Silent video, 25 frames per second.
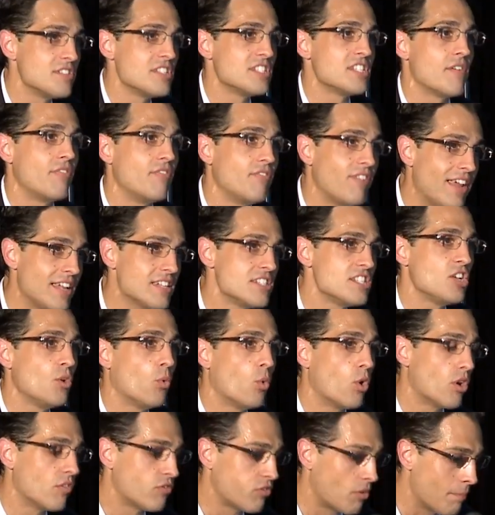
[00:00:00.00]
is a fancy
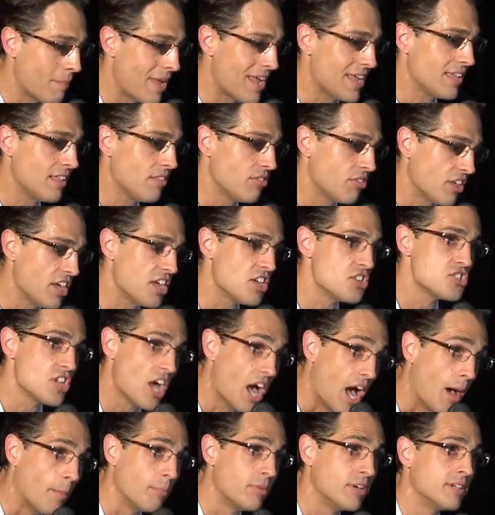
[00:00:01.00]
word for making things
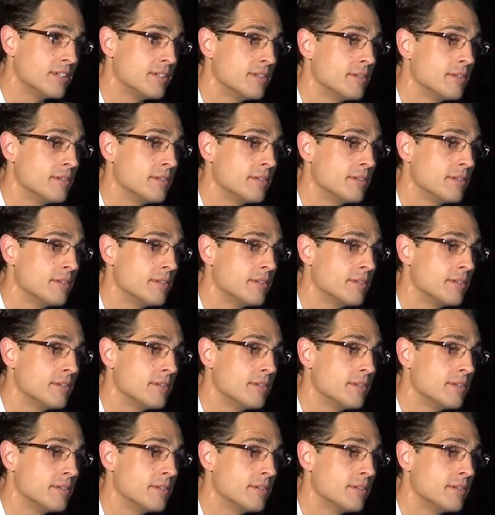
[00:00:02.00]
up.